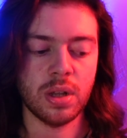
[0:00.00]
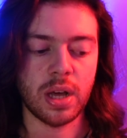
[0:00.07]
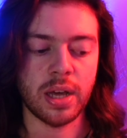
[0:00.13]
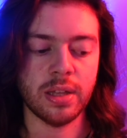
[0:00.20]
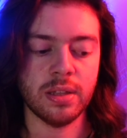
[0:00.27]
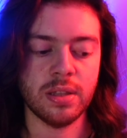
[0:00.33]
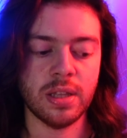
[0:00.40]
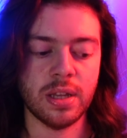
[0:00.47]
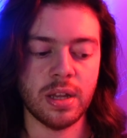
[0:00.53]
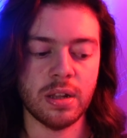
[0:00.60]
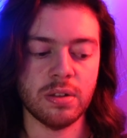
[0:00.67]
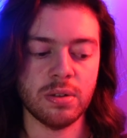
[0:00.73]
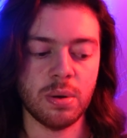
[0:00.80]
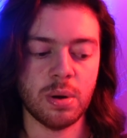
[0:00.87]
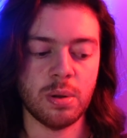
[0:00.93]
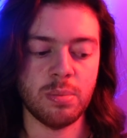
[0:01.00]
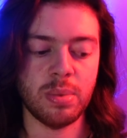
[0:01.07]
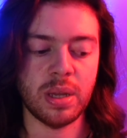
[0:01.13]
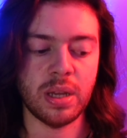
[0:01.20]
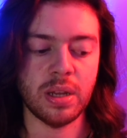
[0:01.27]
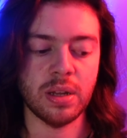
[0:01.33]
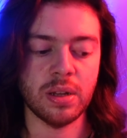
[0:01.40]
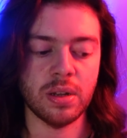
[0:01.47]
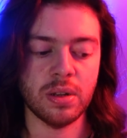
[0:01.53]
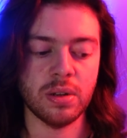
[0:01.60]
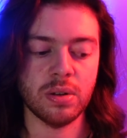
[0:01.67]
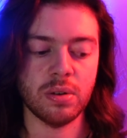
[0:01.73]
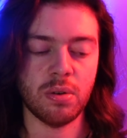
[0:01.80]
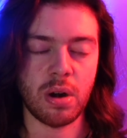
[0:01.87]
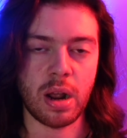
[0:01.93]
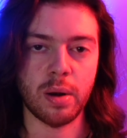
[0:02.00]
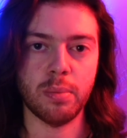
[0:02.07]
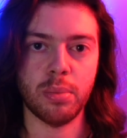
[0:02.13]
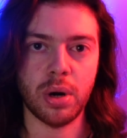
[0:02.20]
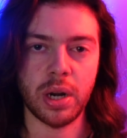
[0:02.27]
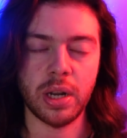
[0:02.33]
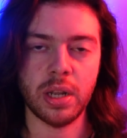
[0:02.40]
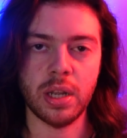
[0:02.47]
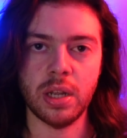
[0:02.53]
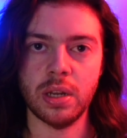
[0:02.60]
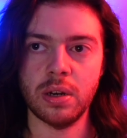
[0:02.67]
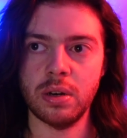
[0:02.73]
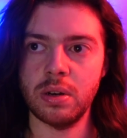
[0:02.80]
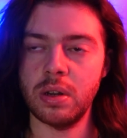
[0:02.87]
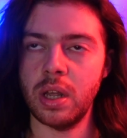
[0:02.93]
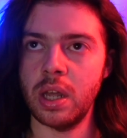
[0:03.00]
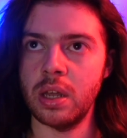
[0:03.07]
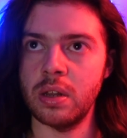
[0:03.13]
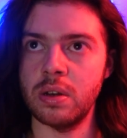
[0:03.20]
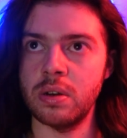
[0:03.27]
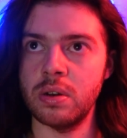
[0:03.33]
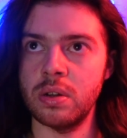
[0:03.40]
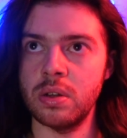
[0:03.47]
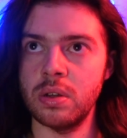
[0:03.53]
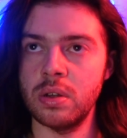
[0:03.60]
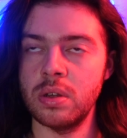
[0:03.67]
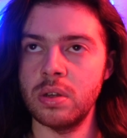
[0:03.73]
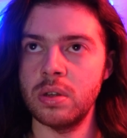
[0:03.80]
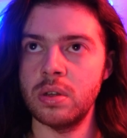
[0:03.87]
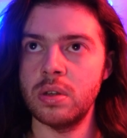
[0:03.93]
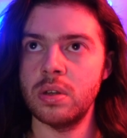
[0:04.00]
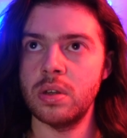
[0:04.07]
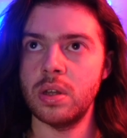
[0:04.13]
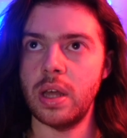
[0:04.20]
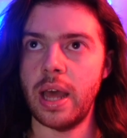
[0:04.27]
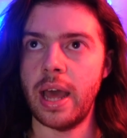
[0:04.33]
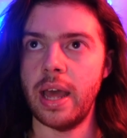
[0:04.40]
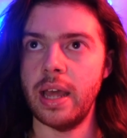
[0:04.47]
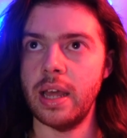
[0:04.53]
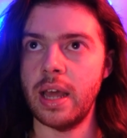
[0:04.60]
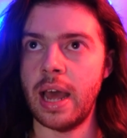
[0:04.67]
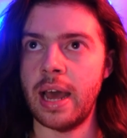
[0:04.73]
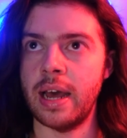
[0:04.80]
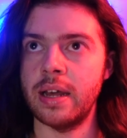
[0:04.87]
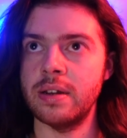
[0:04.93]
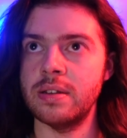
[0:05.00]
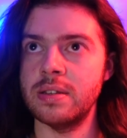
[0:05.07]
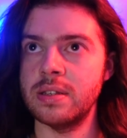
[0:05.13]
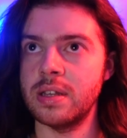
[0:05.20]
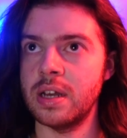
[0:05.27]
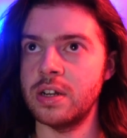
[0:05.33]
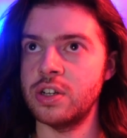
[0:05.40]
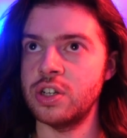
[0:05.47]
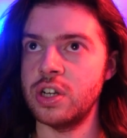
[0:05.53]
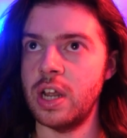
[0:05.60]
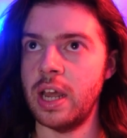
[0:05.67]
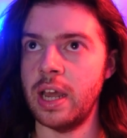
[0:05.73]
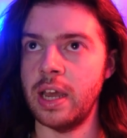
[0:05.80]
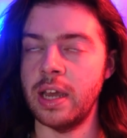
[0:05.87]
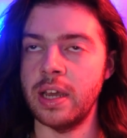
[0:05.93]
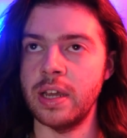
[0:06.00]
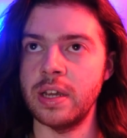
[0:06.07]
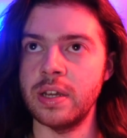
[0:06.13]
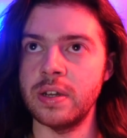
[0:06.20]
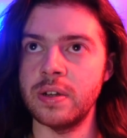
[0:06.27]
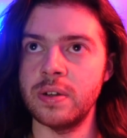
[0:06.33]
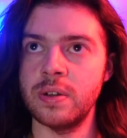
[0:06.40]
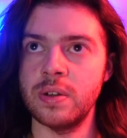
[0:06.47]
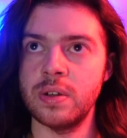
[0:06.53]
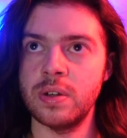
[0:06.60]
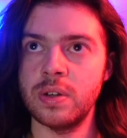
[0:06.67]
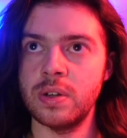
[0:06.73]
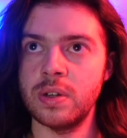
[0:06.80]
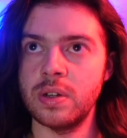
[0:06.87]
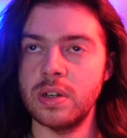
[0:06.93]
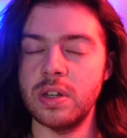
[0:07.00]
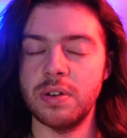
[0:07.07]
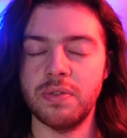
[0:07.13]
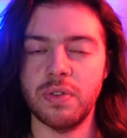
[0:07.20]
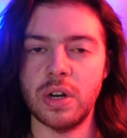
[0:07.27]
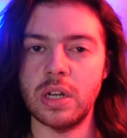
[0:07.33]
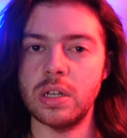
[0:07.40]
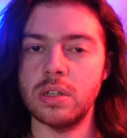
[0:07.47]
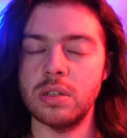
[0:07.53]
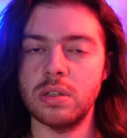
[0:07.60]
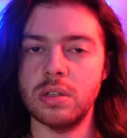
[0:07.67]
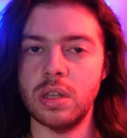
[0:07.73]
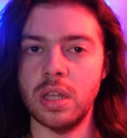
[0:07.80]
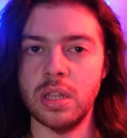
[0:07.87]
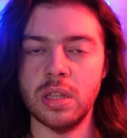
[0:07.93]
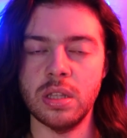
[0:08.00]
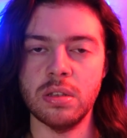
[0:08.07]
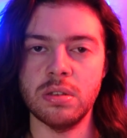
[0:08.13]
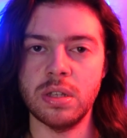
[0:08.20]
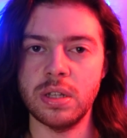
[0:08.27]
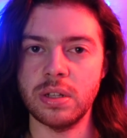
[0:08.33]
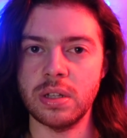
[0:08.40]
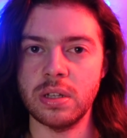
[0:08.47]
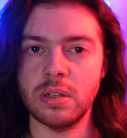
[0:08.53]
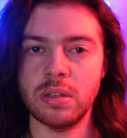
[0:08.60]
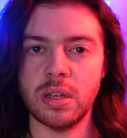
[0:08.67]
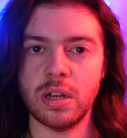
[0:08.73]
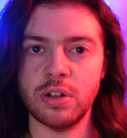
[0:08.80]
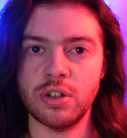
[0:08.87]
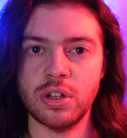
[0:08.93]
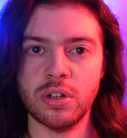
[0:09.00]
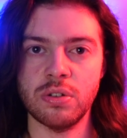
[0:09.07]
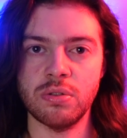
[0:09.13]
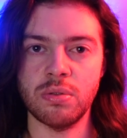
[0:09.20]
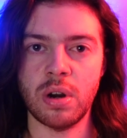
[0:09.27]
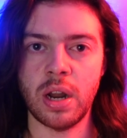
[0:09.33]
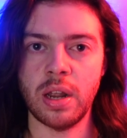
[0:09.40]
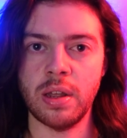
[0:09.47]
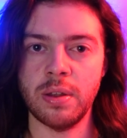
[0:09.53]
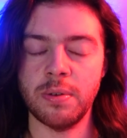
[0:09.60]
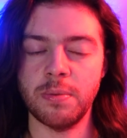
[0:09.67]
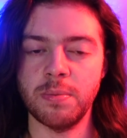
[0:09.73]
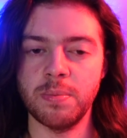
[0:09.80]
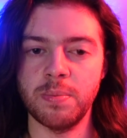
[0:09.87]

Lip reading: I think it's going to be groundbreaking and add such a difference in these healing sessions, right?